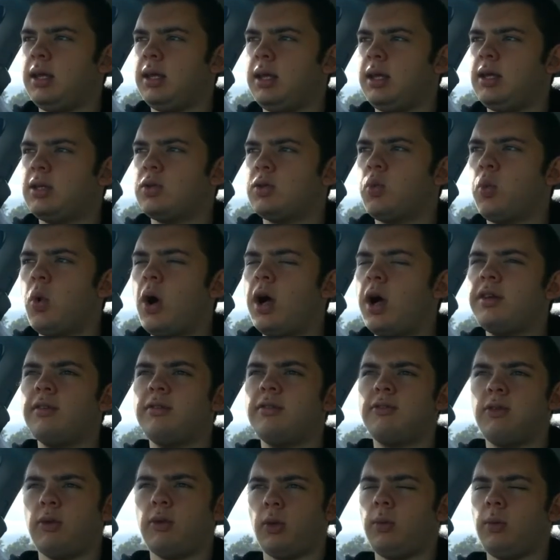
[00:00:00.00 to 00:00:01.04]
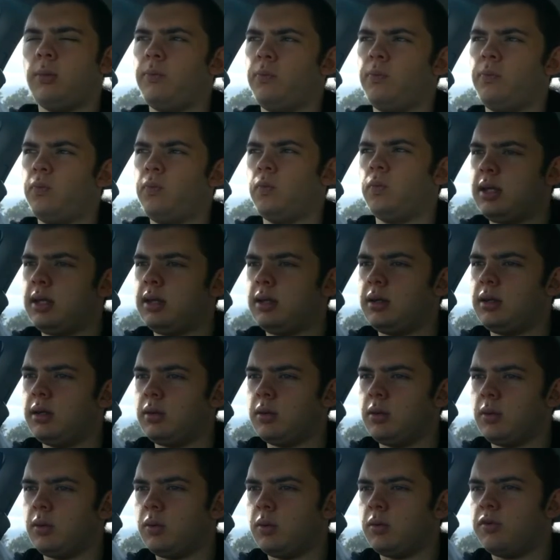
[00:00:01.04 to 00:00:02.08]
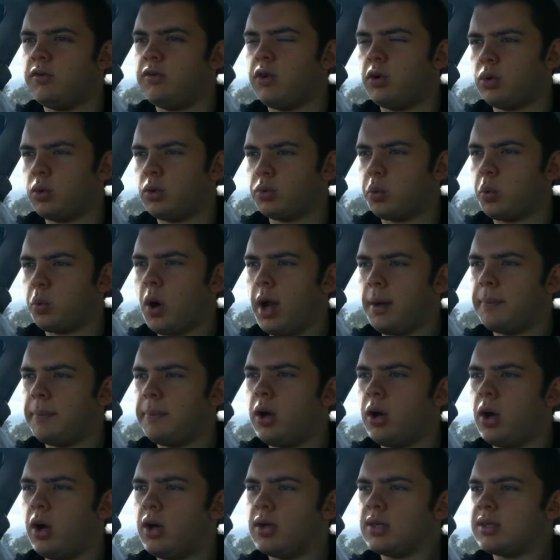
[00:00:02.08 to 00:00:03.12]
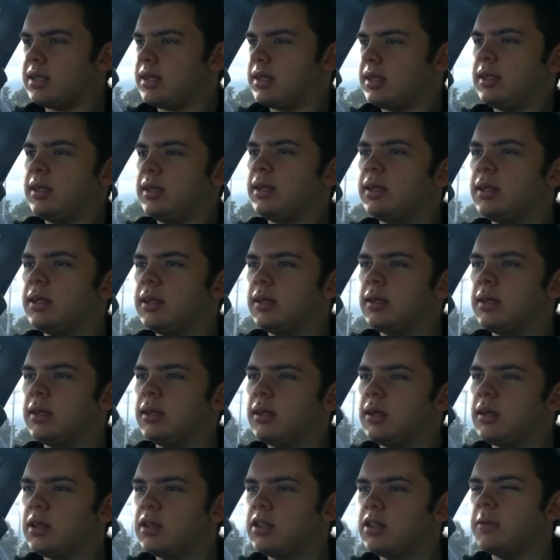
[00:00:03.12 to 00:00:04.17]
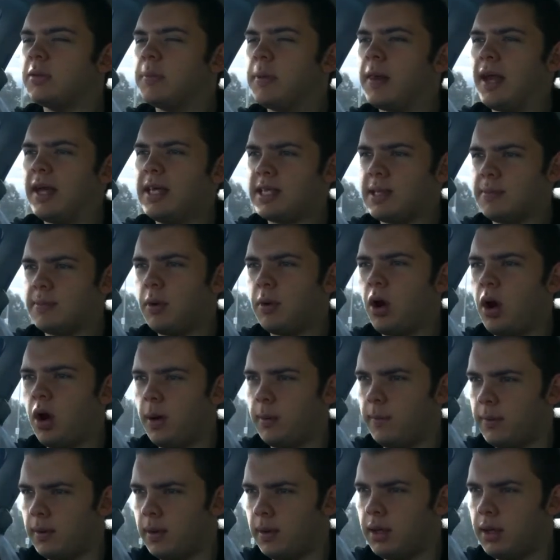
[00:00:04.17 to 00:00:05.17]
is wonderful. For one person to place a bomb,